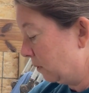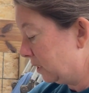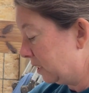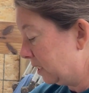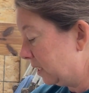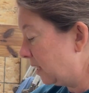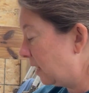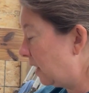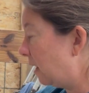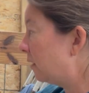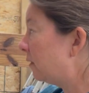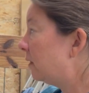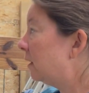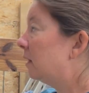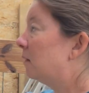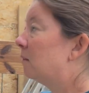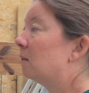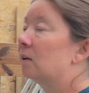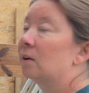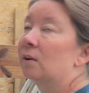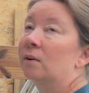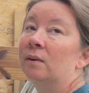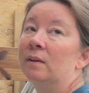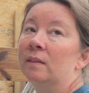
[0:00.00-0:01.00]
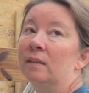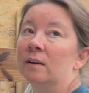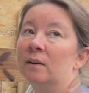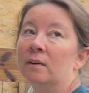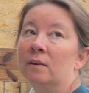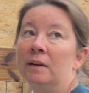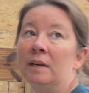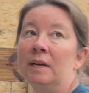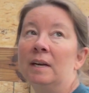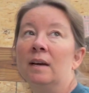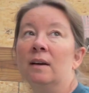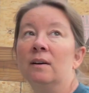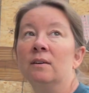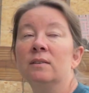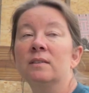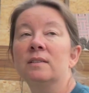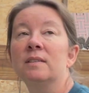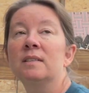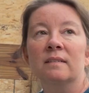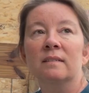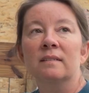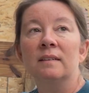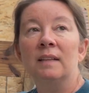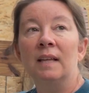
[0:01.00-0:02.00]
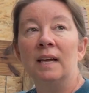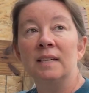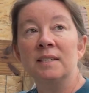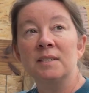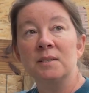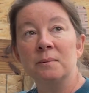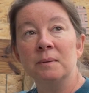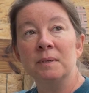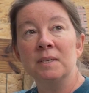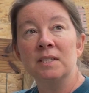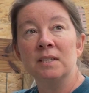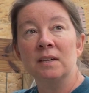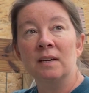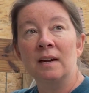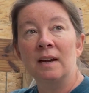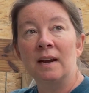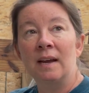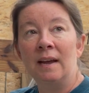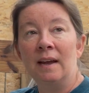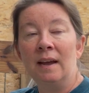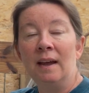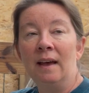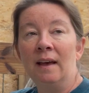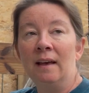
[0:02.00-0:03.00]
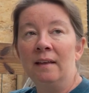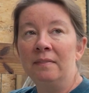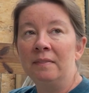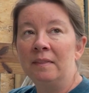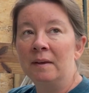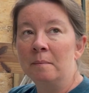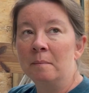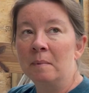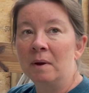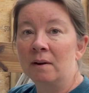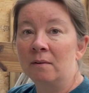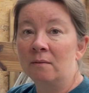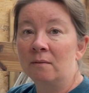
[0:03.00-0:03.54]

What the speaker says: see how they grow in the greenhouse. Last winter, I had them on